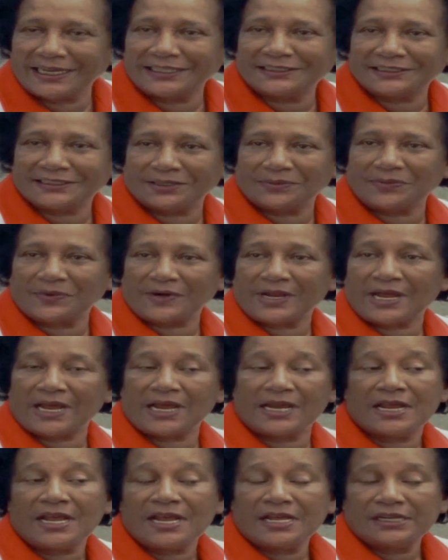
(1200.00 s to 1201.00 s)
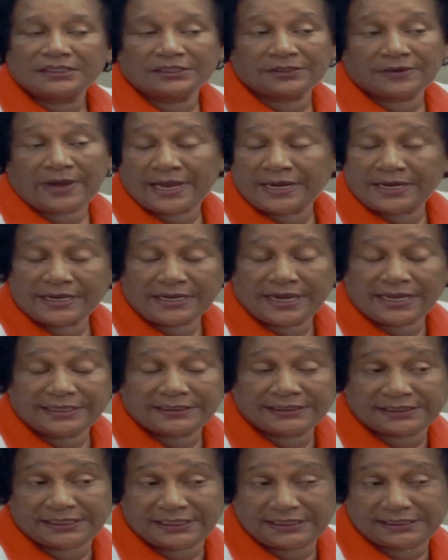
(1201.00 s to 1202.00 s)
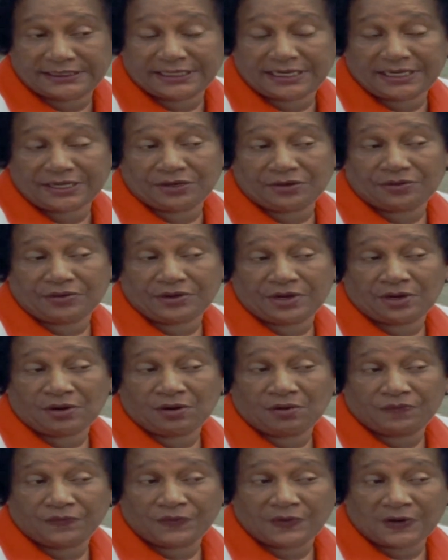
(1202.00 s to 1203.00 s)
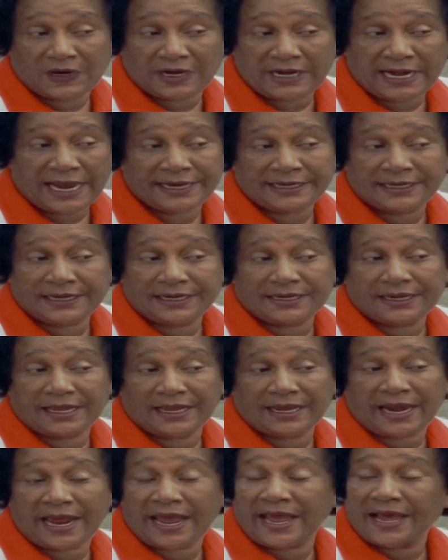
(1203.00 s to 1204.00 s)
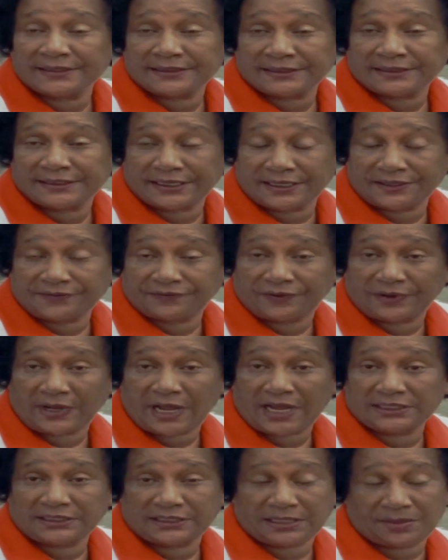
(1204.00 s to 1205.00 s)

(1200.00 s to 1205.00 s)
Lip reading: Get some of the candy. So I didn't get seasick going over, and I didn't get ass sick flying.